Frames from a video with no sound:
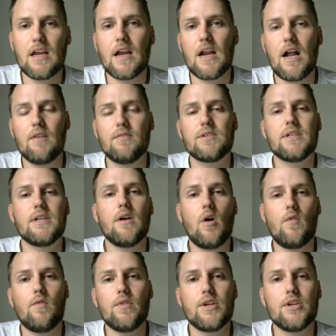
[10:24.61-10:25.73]
And obviously,
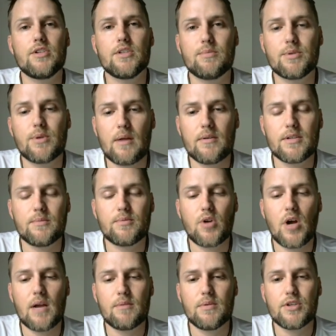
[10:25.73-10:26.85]
hopefully you
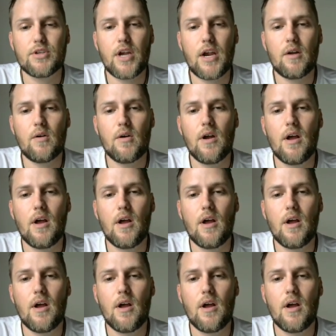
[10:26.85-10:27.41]
subscribe to the channel.